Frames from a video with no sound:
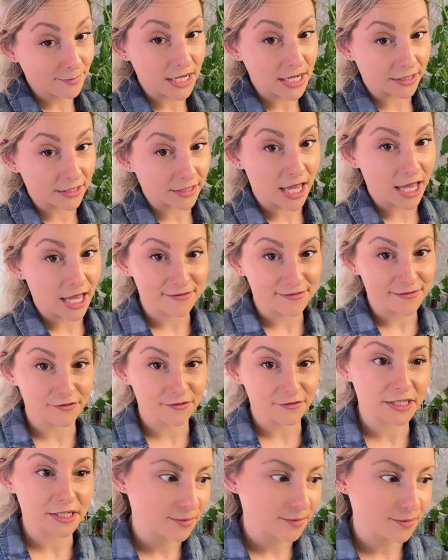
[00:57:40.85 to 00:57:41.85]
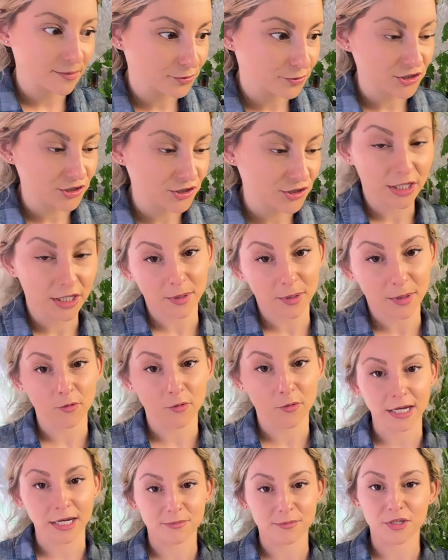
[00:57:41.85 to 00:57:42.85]
on lives every day preaching about
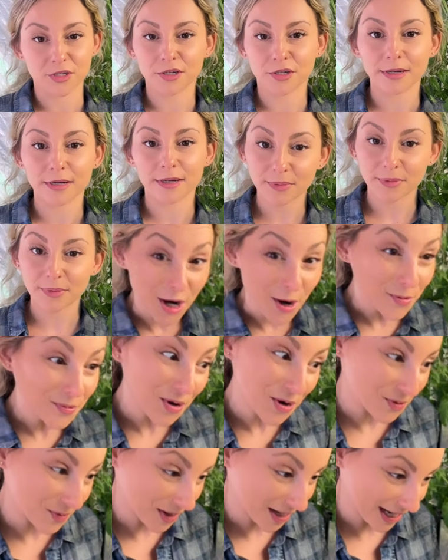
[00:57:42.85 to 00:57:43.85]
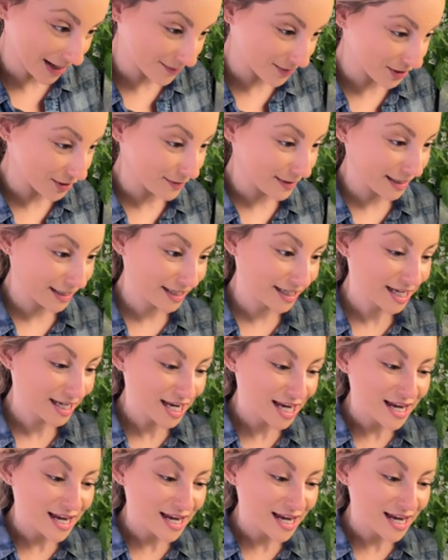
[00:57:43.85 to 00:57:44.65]
what I'm doing because I don't know what I'm doing.